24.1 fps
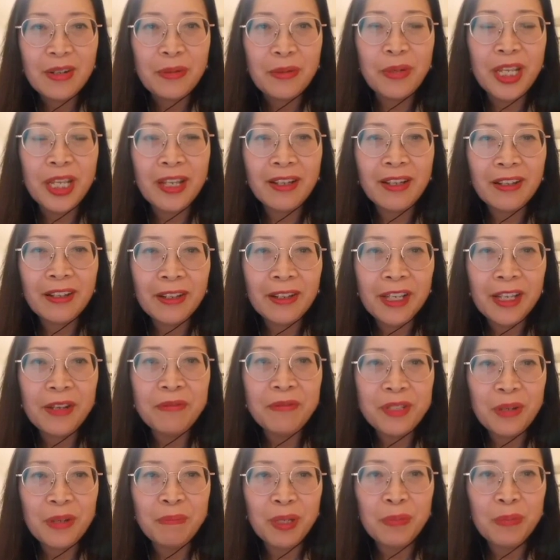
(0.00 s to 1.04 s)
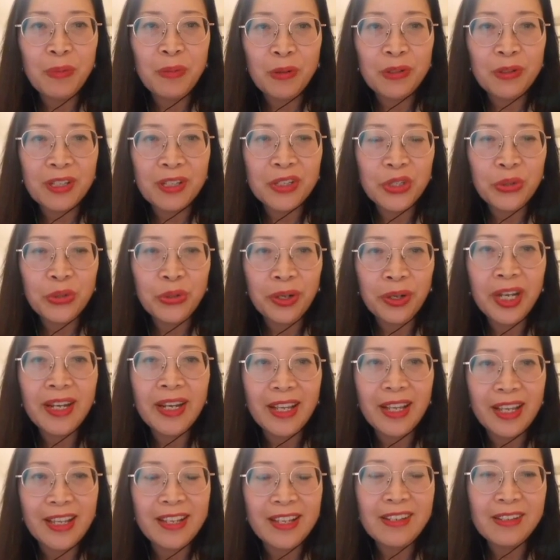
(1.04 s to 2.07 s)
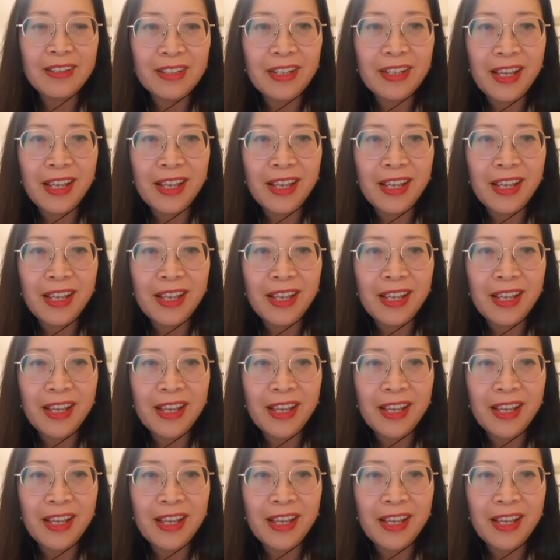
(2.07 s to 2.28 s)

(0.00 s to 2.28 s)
we give the people the training.